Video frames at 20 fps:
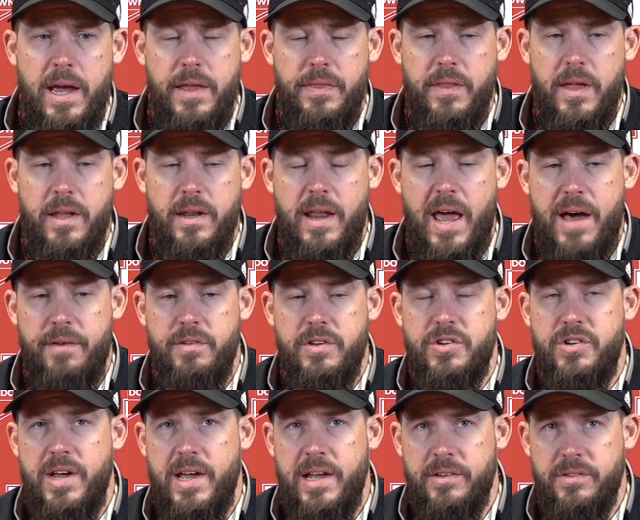and then have
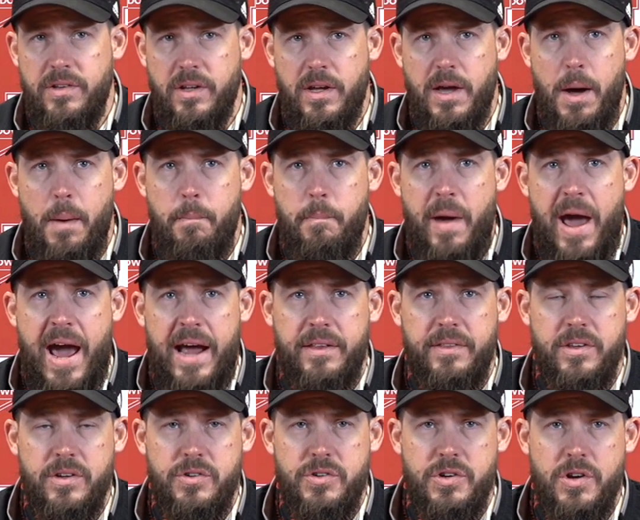a chance to come
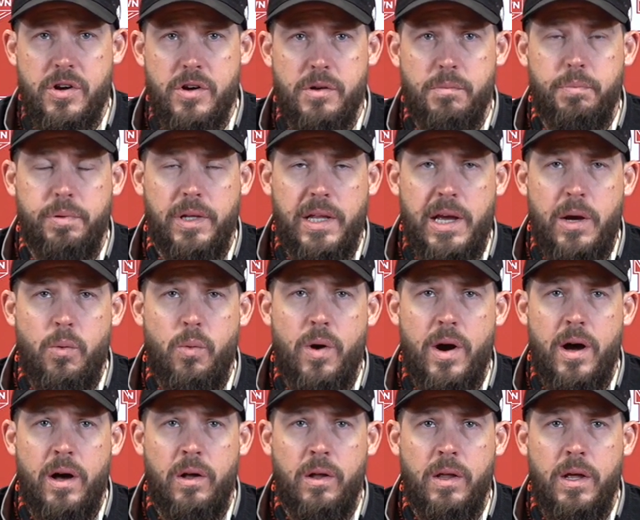back this year and play
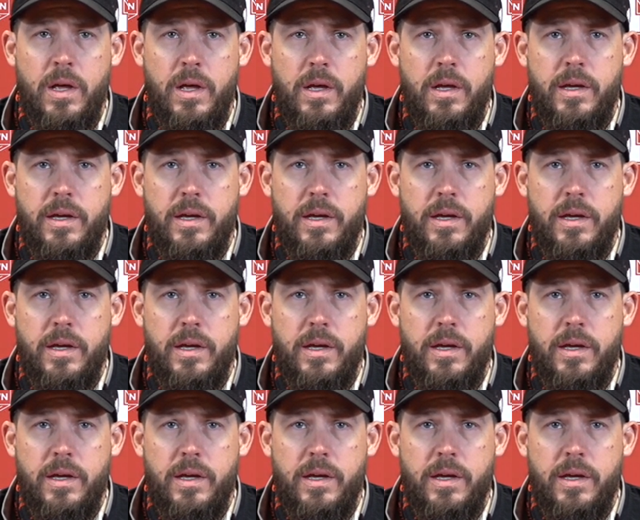well